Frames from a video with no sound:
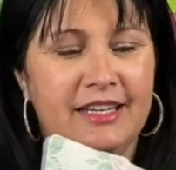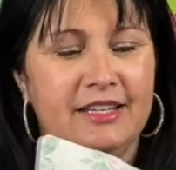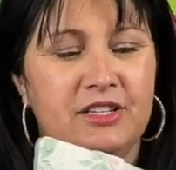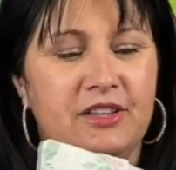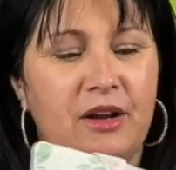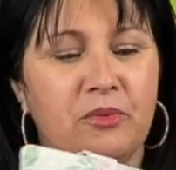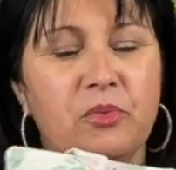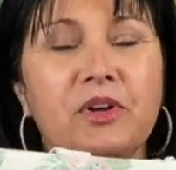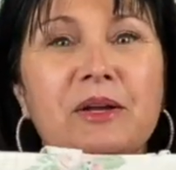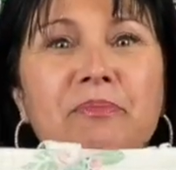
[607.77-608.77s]
So that
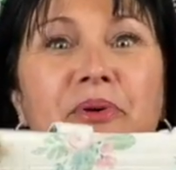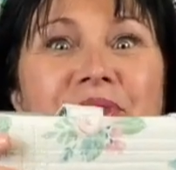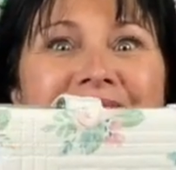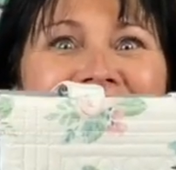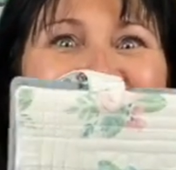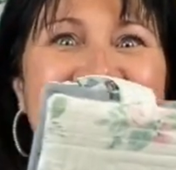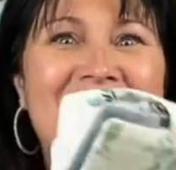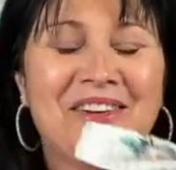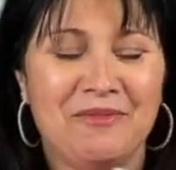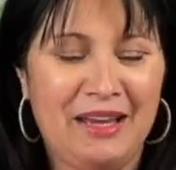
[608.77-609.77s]
really pulls it
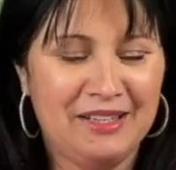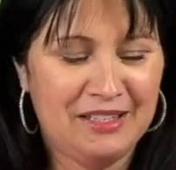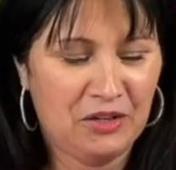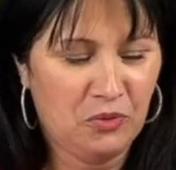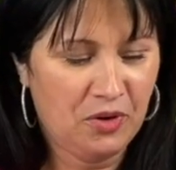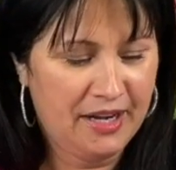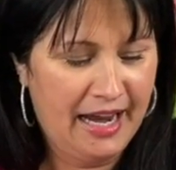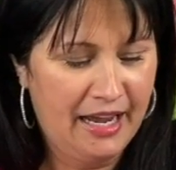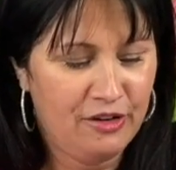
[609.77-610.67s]
together and makes it coordinate.